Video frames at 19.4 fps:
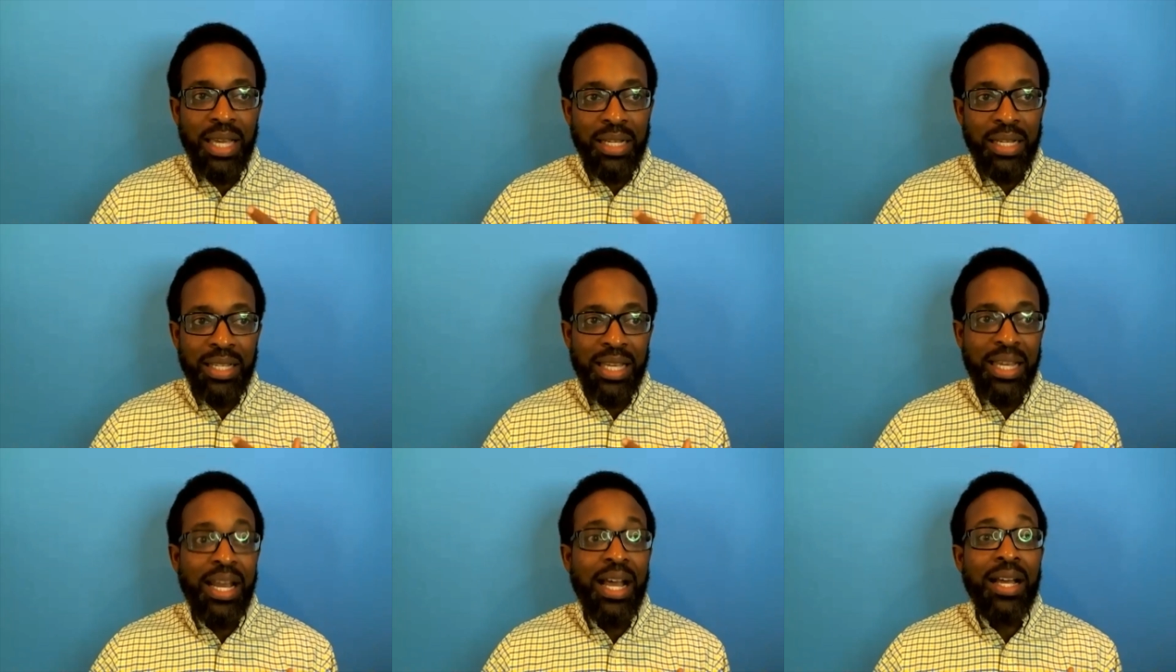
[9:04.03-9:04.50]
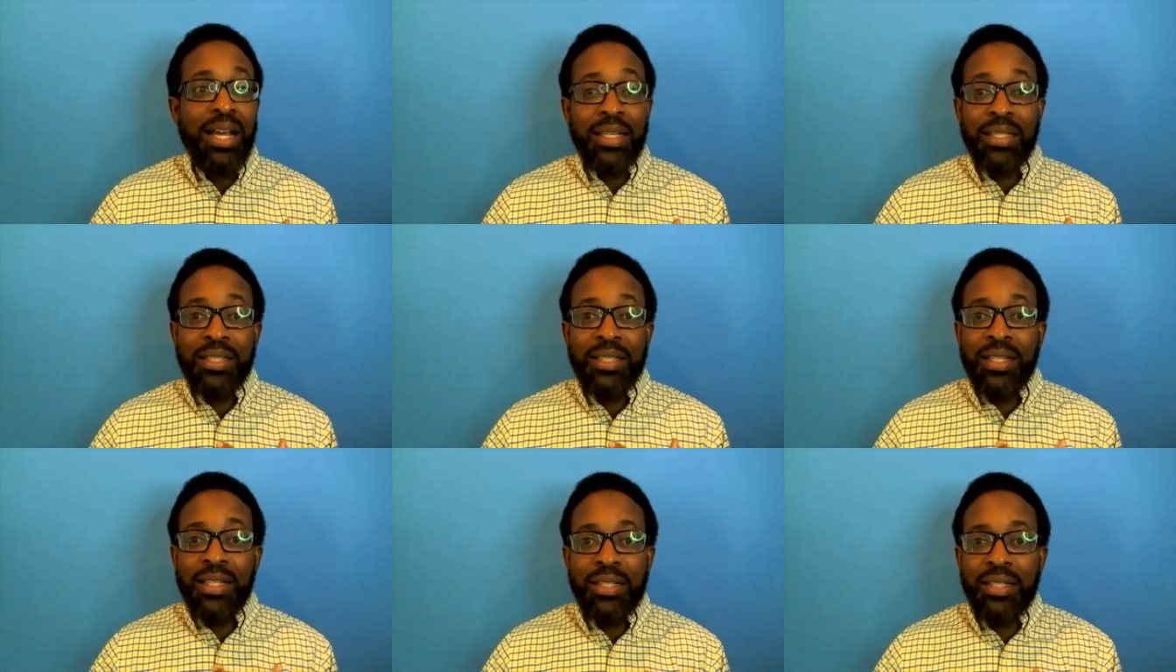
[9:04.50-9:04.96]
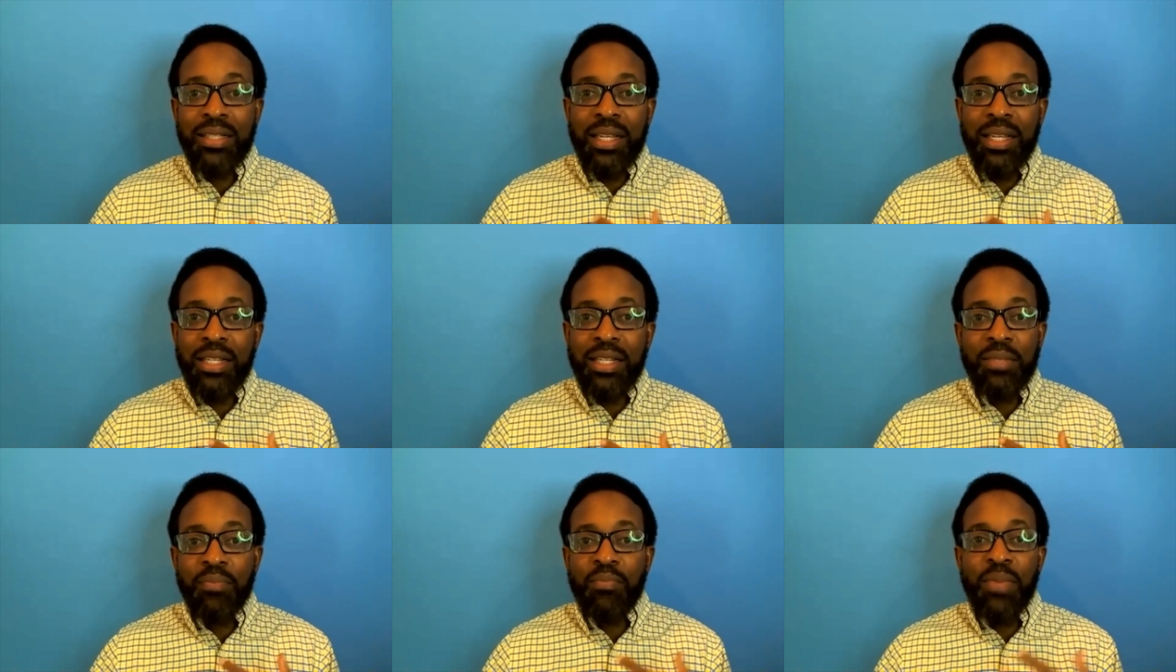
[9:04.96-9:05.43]
in us.
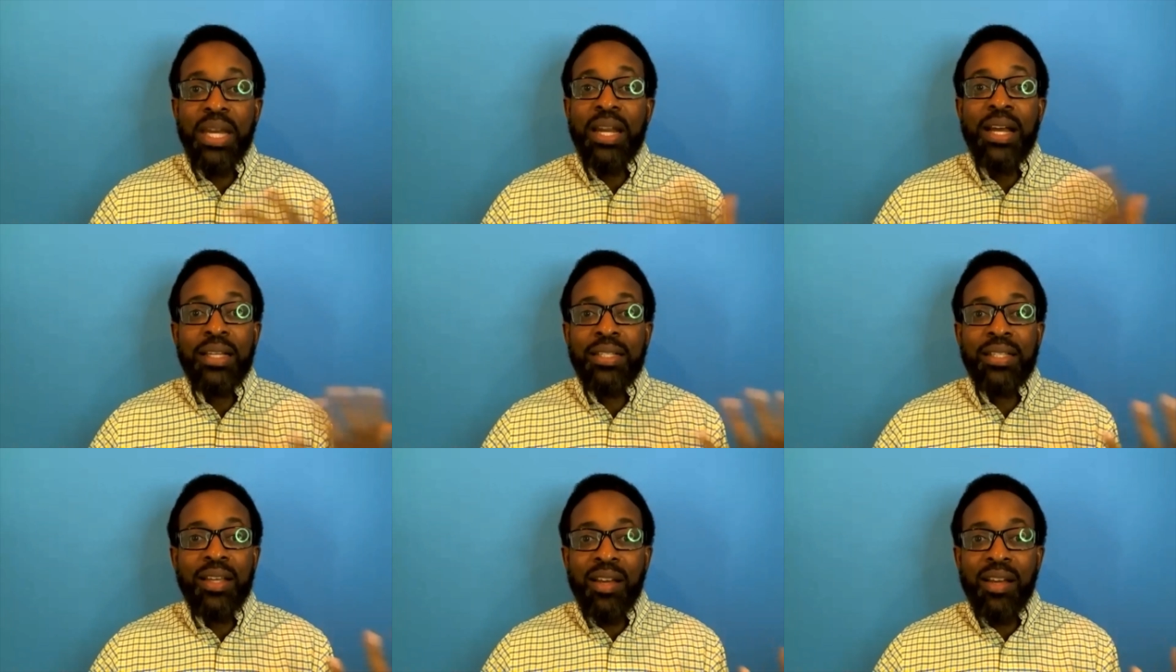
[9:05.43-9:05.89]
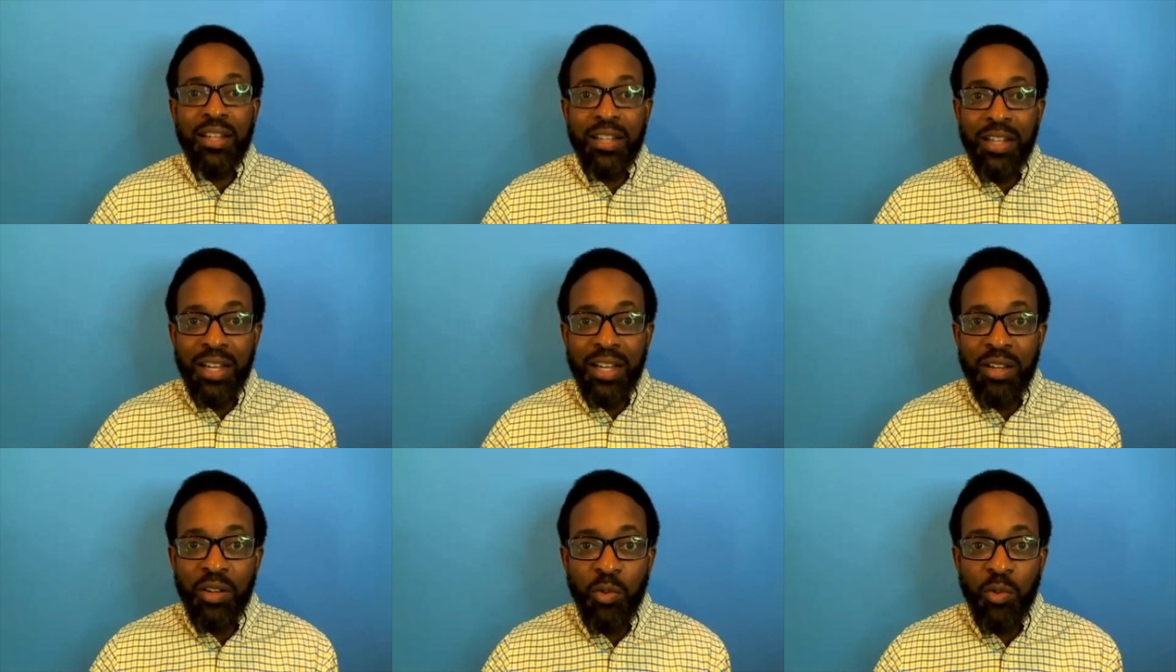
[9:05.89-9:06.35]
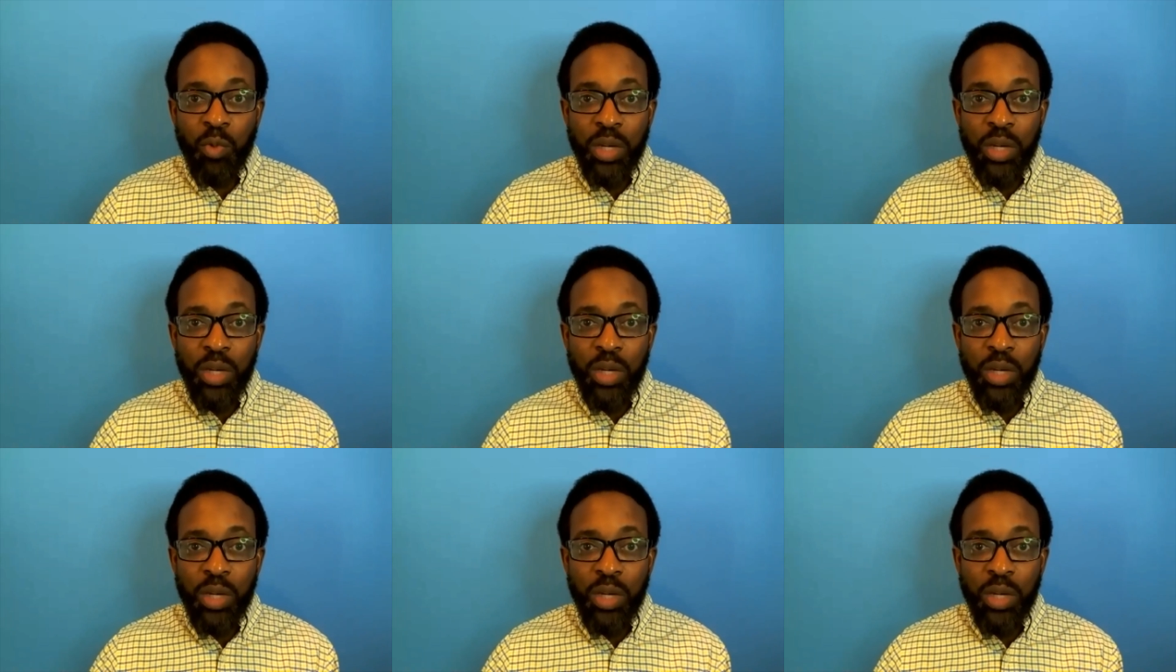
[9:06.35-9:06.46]
It's been us all along.